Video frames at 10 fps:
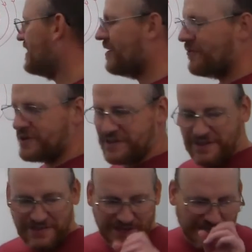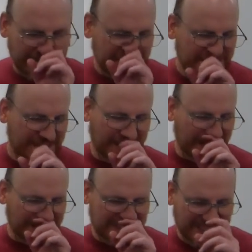Now, one of the things,
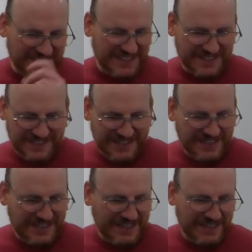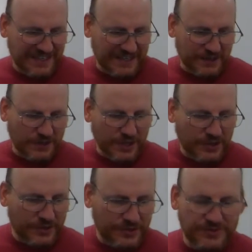and I've seen this in
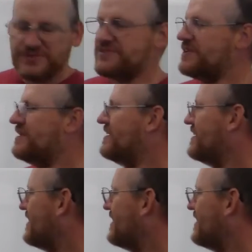loads